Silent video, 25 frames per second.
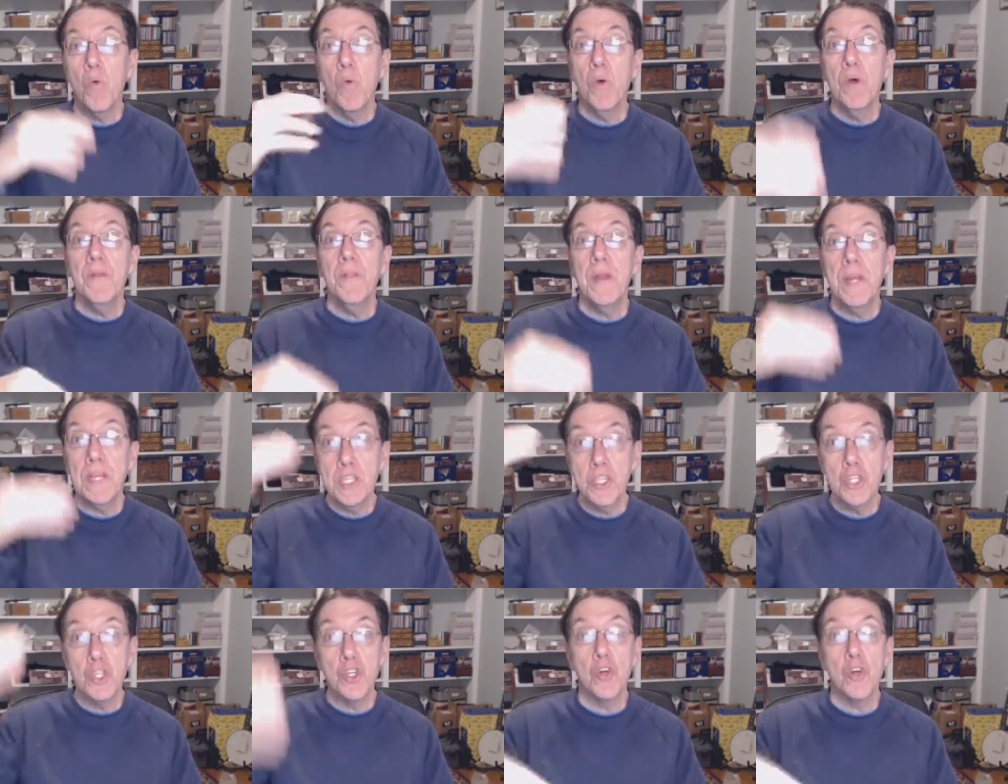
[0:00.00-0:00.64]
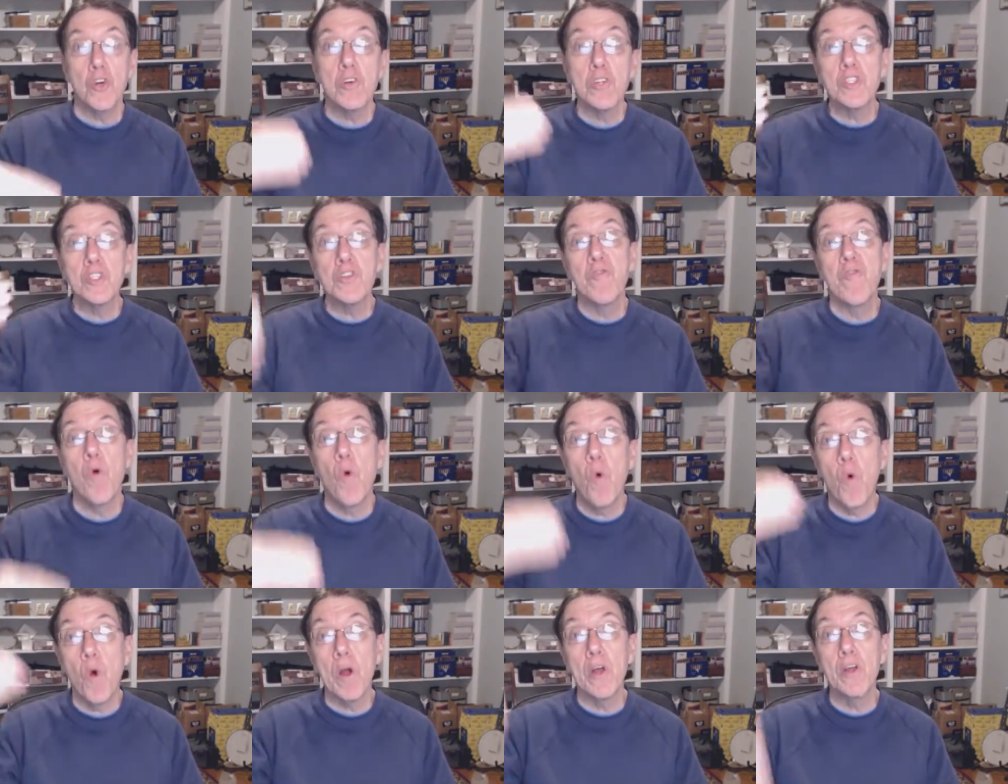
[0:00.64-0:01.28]
when they search
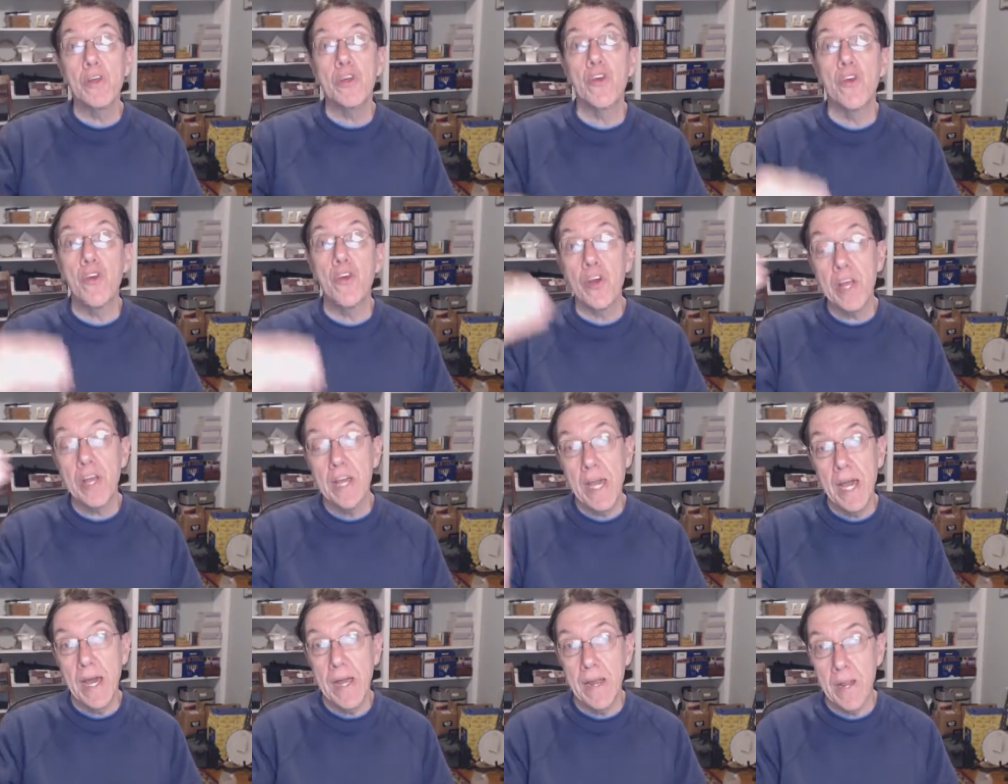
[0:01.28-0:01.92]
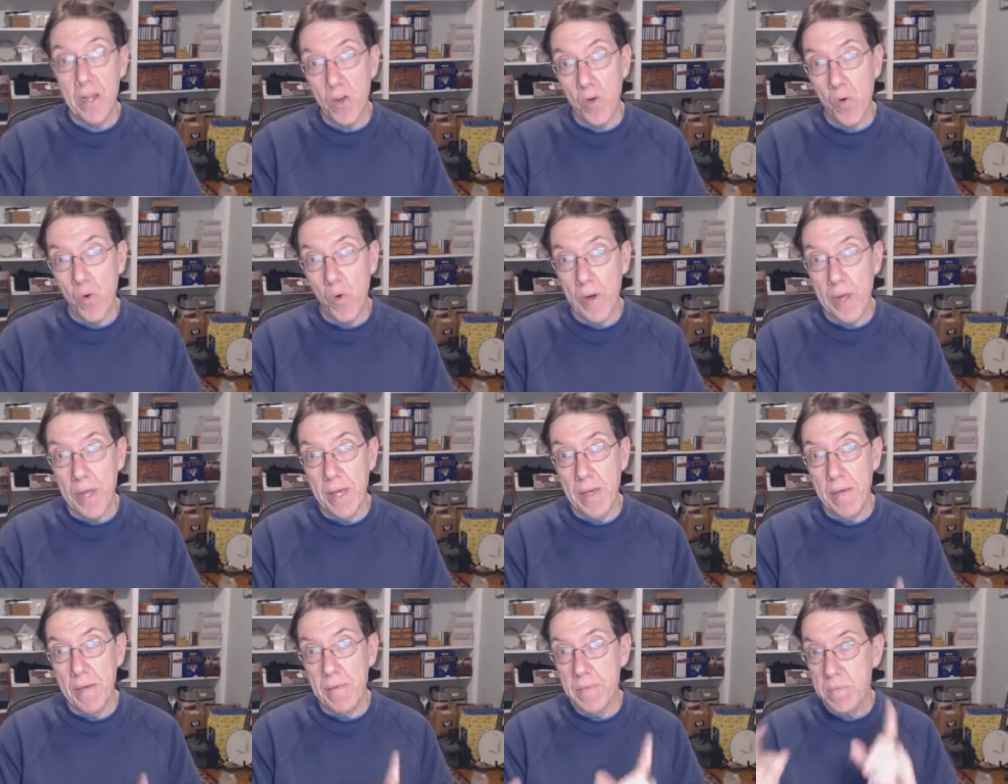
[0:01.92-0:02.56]
for your
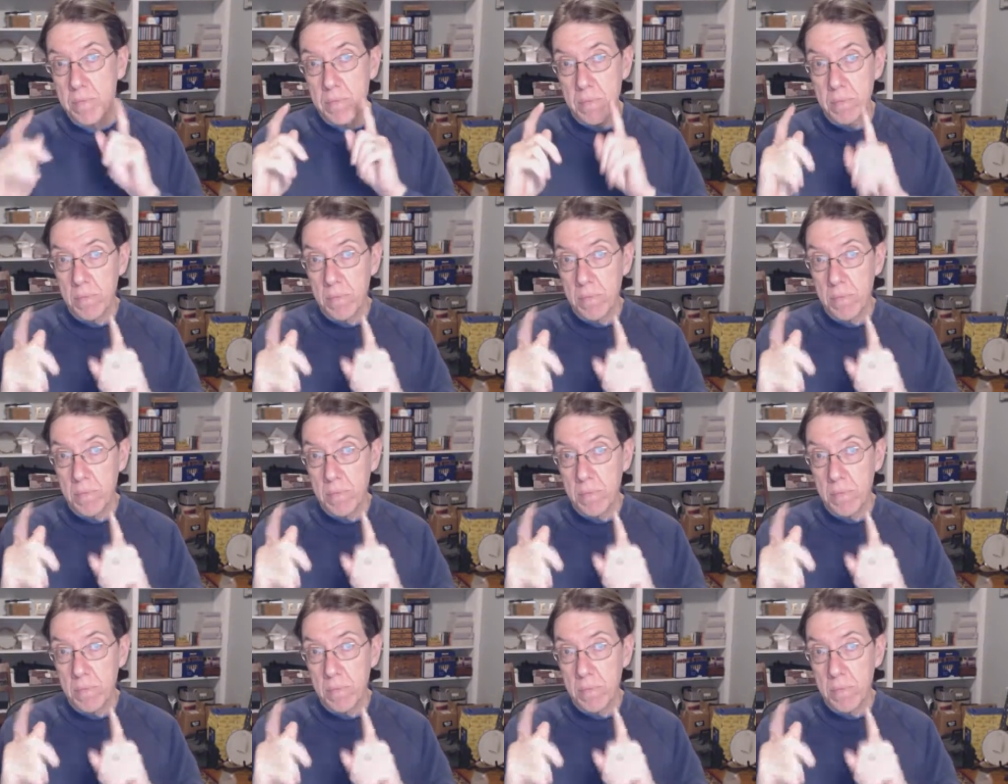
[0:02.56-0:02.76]
category.